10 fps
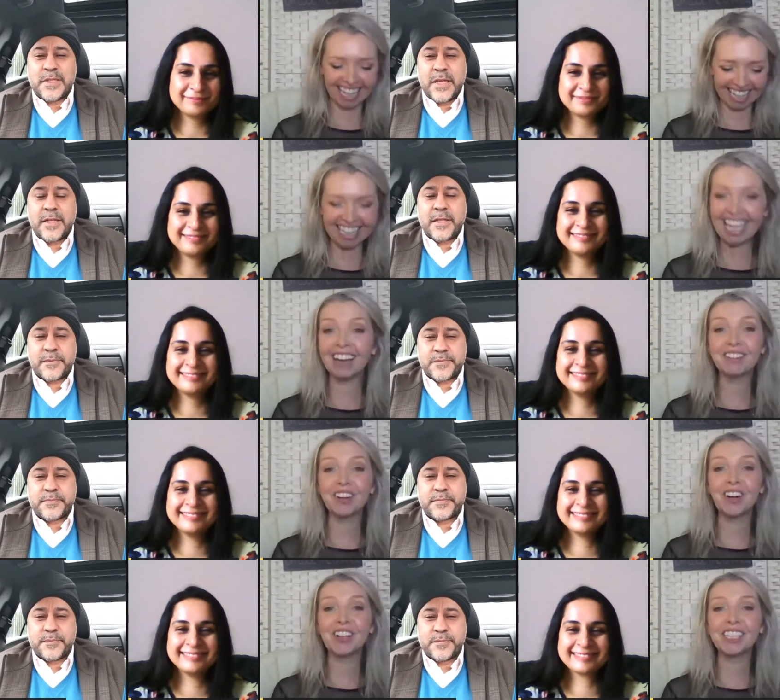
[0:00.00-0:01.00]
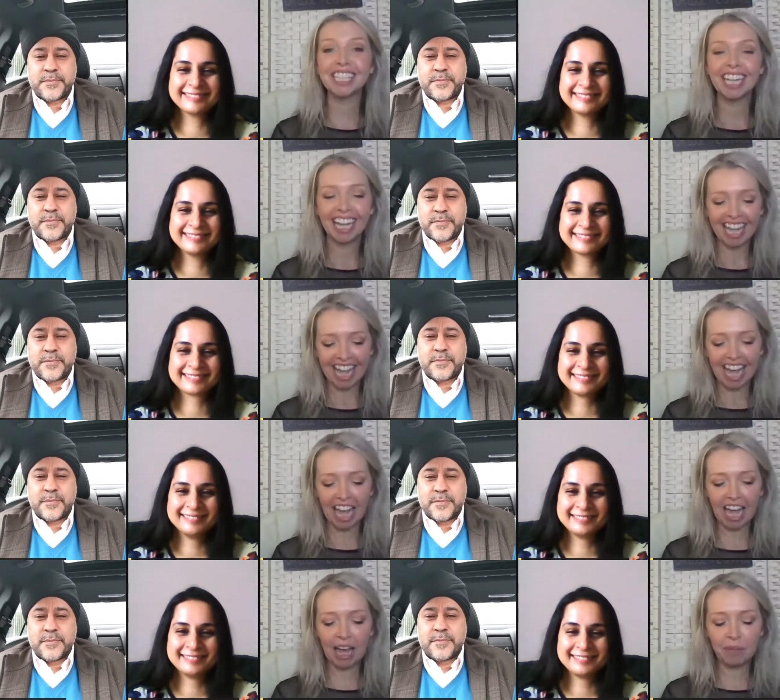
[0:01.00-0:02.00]
Speaker 1: Yeah, yeah of course.
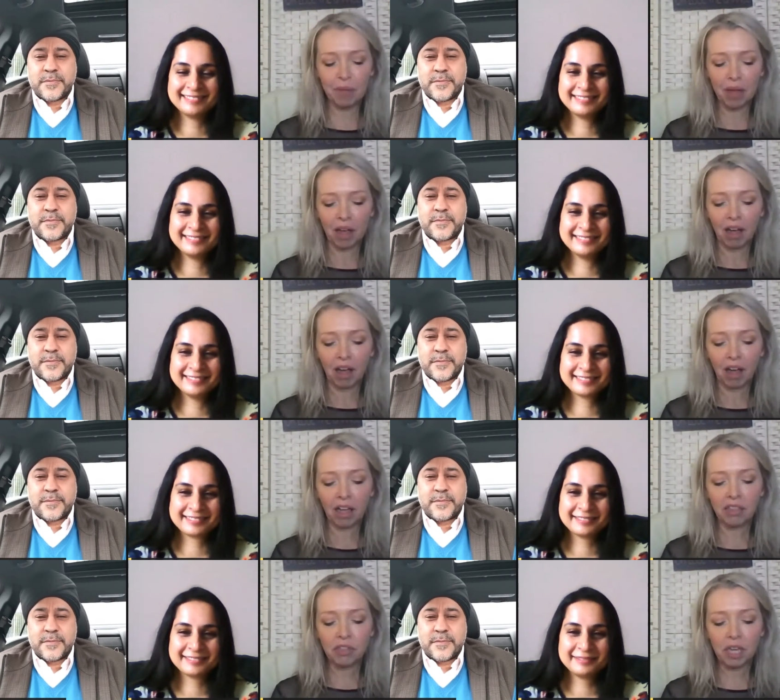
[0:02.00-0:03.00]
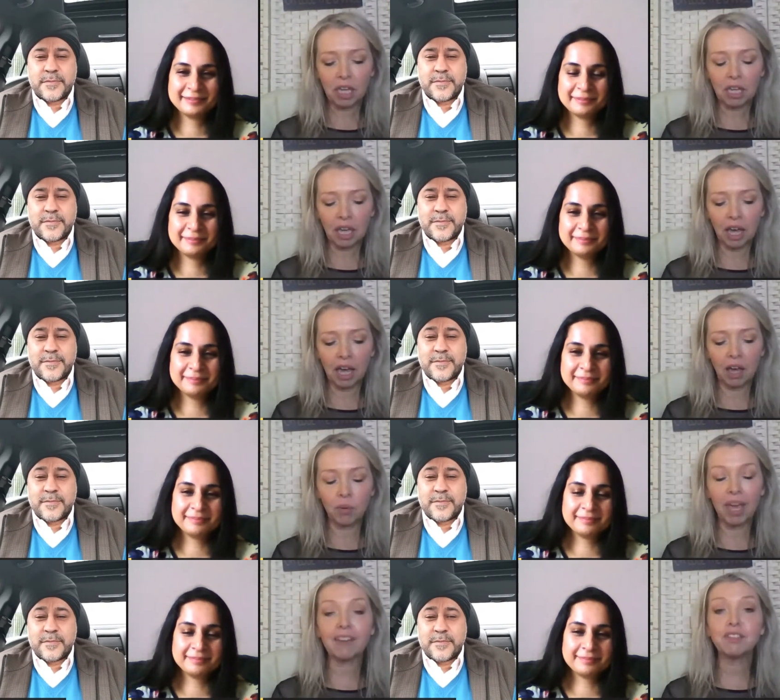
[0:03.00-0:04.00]
Um, I think uh,
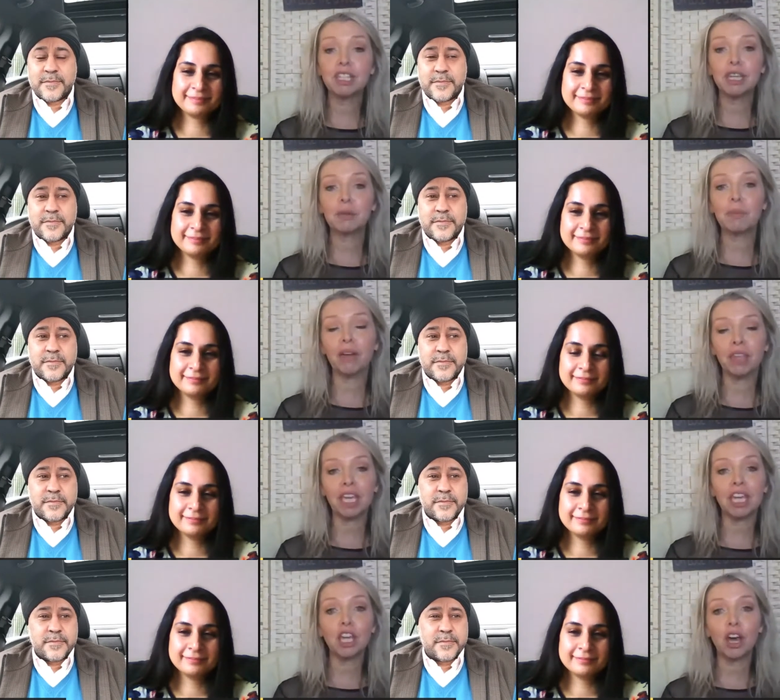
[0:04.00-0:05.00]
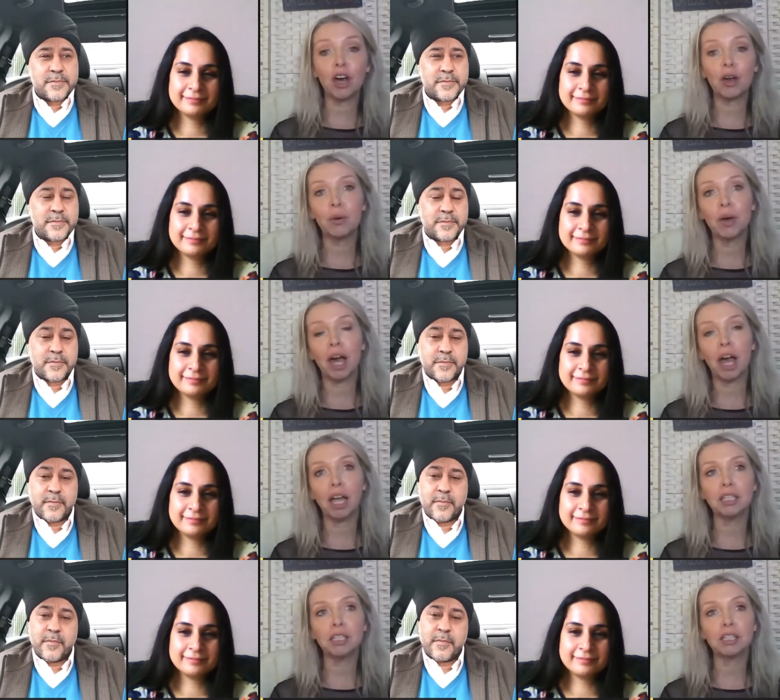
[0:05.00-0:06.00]
we have to think about the ego,
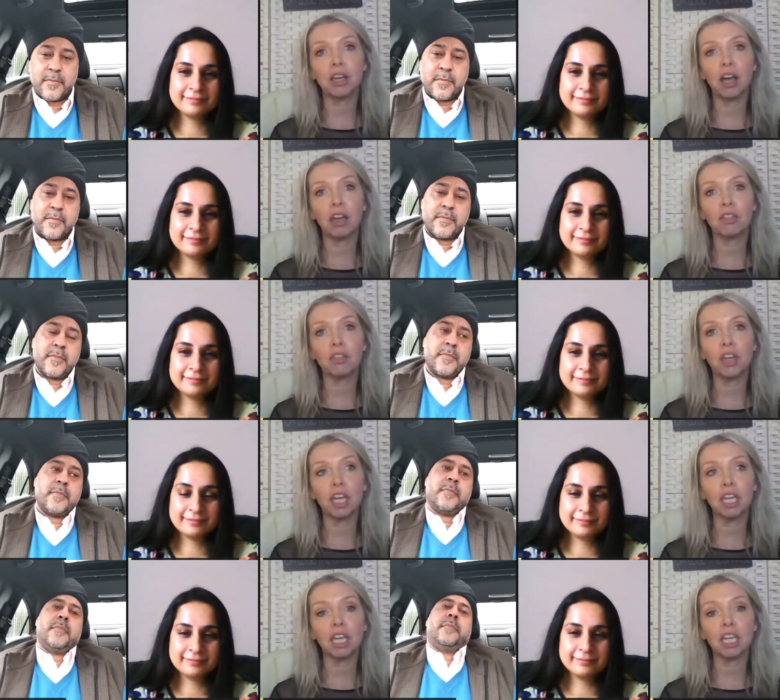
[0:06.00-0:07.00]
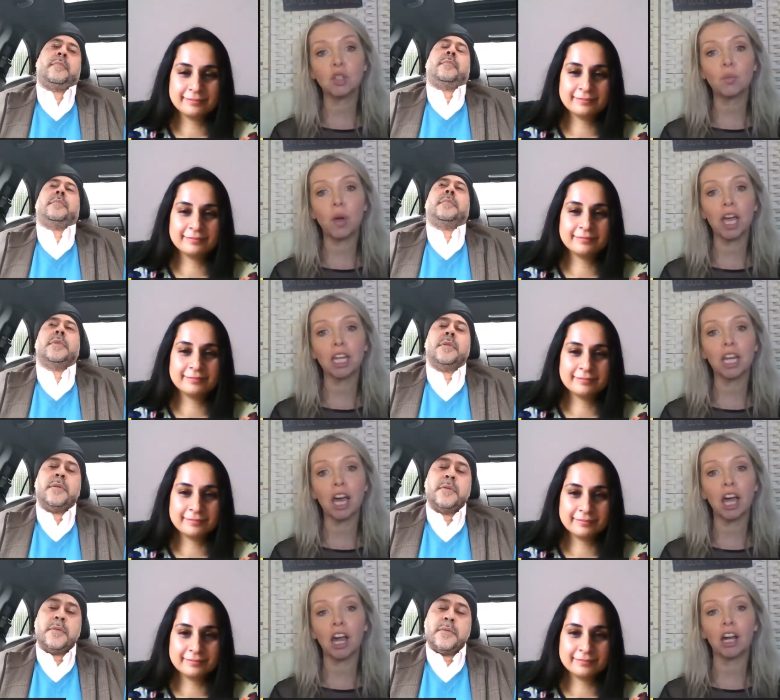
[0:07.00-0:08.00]
and I think it's when
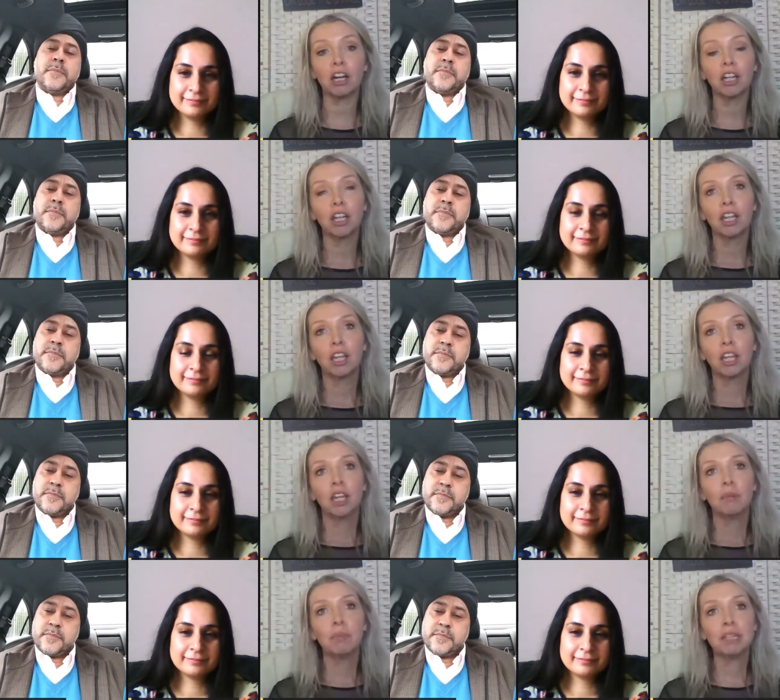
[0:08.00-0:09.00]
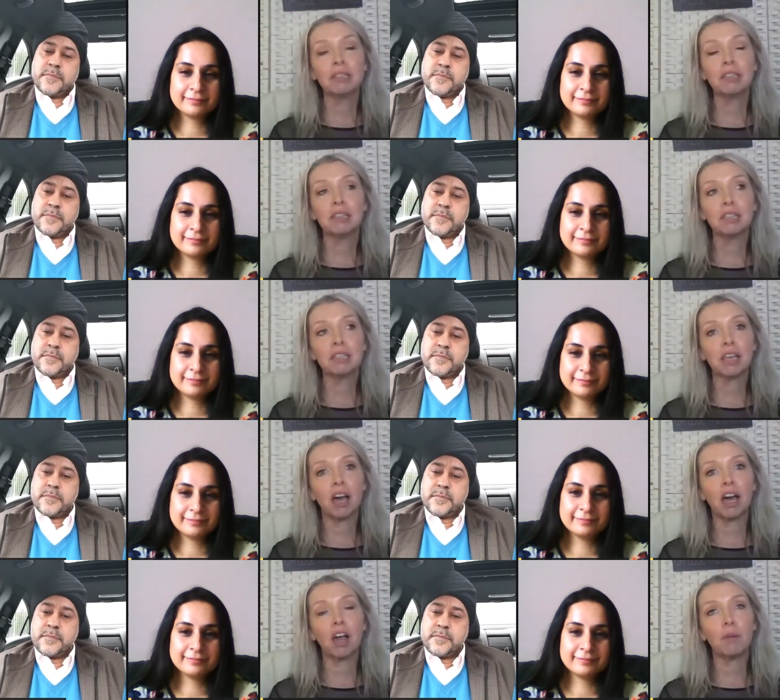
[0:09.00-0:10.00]
our businesses
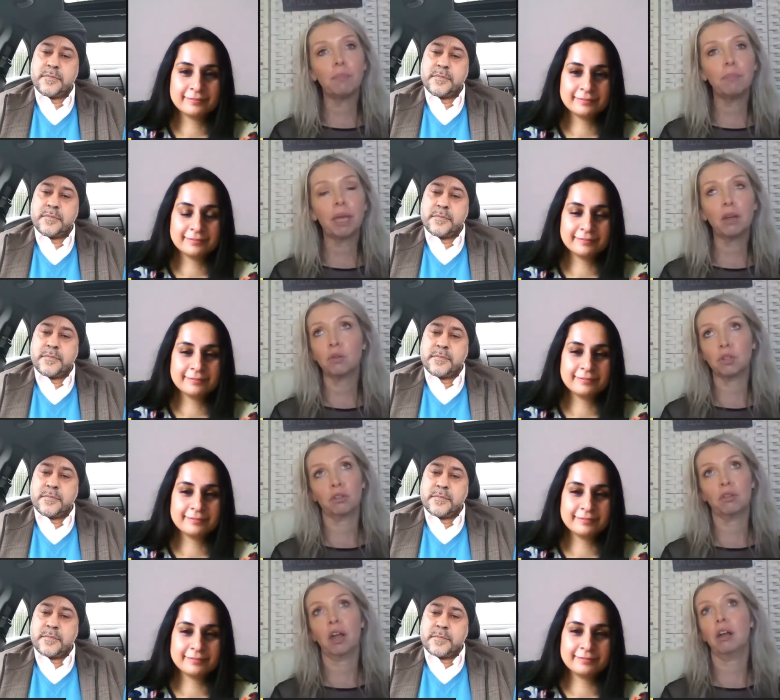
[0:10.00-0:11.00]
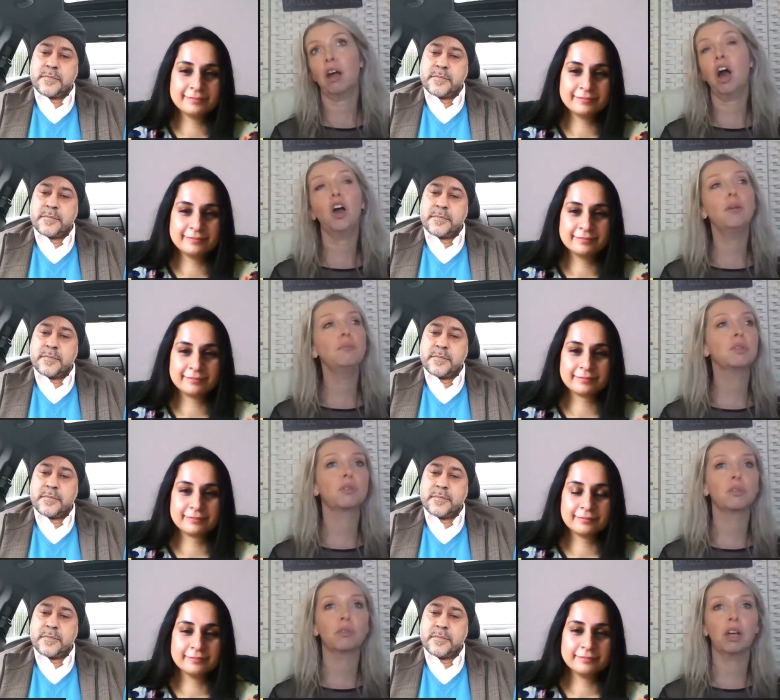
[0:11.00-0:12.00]
are built, or our homes,
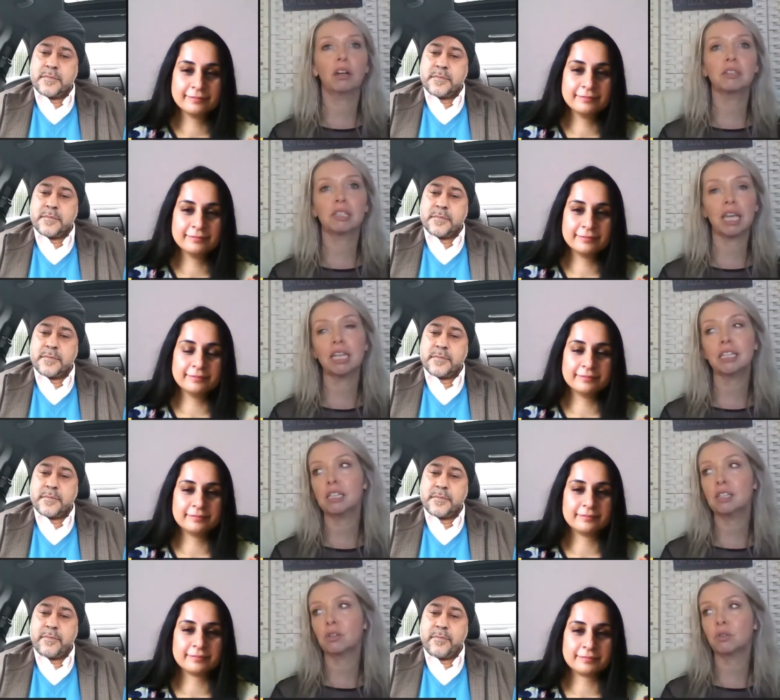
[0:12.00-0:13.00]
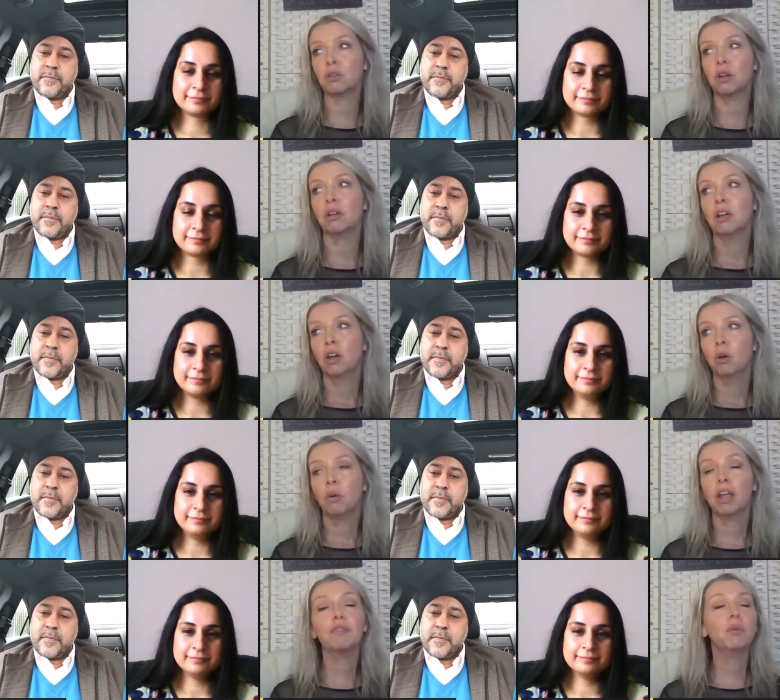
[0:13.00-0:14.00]
or our status, or
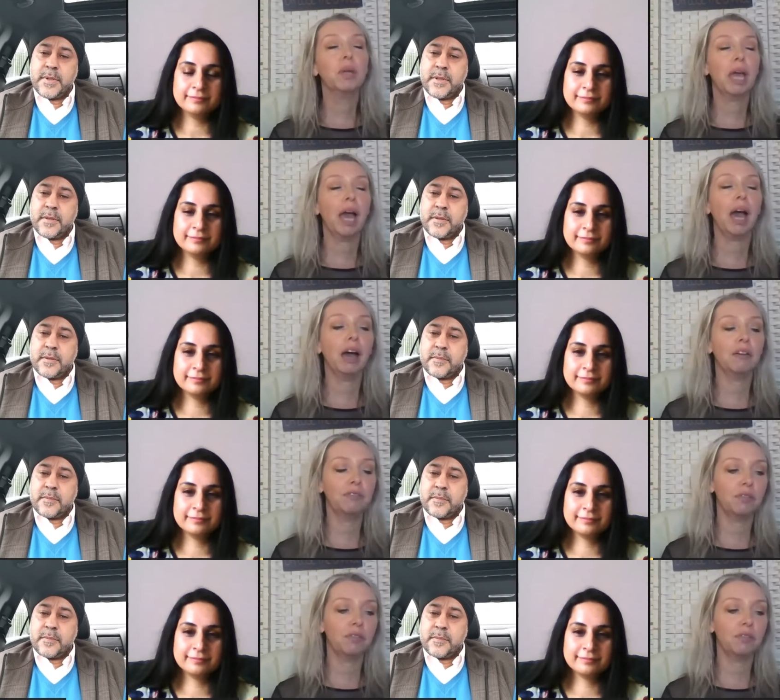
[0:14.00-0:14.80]
whatever we have